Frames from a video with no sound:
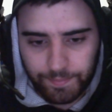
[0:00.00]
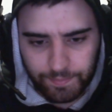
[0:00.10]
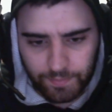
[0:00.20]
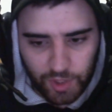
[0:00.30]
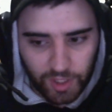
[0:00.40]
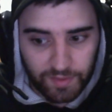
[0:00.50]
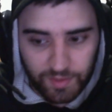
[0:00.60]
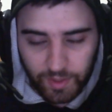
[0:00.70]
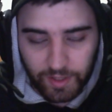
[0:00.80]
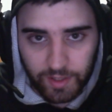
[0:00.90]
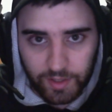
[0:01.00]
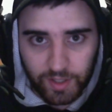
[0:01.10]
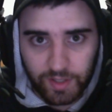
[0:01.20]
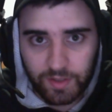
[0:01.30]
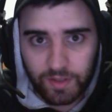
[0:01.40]
Chiefs weren't gonna
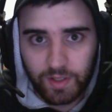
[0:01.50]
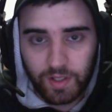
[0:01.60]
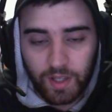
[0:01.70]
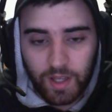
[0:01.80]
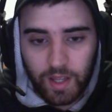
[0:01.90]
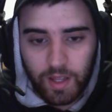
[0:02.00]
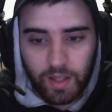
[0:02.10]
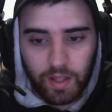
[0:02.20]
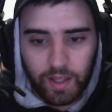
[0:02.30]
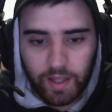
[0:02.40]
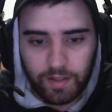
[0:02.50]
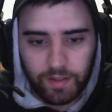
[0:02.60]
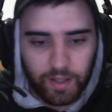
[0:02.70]
change, and